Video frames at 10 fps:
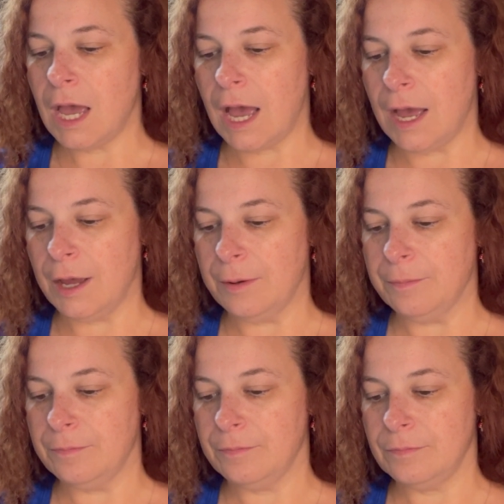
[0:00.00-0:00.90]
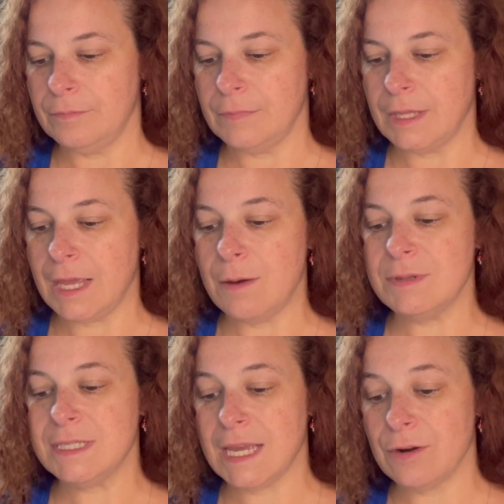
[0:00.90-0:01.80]
Um, it
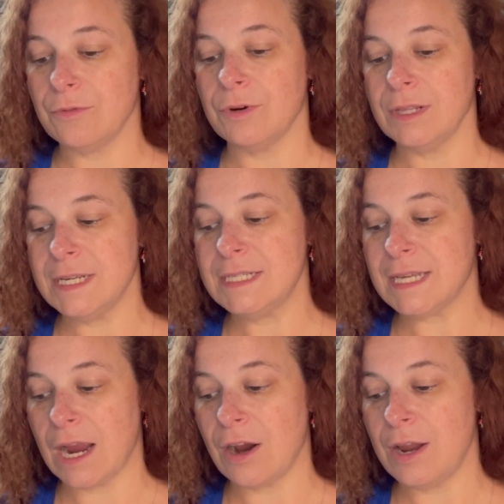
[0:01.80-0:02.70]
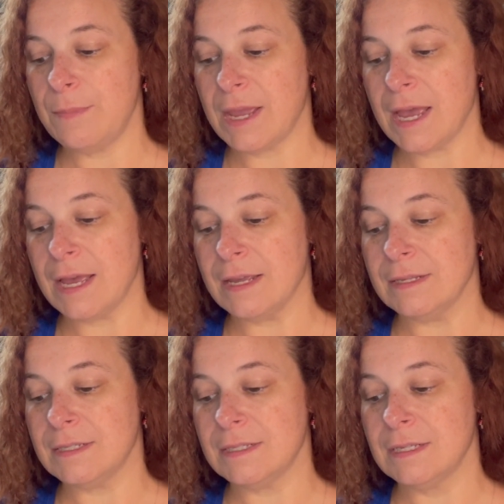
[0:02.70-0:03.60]
was getting really scary
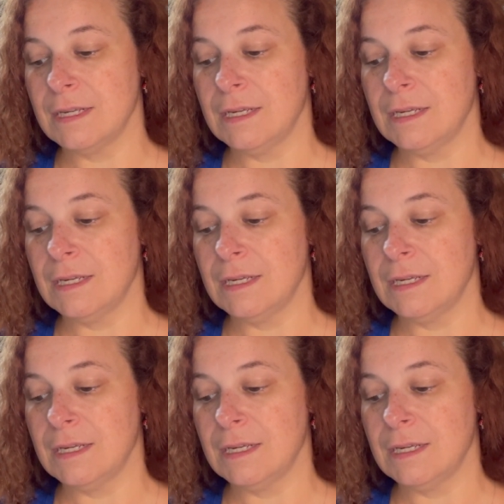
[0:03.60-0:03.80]
because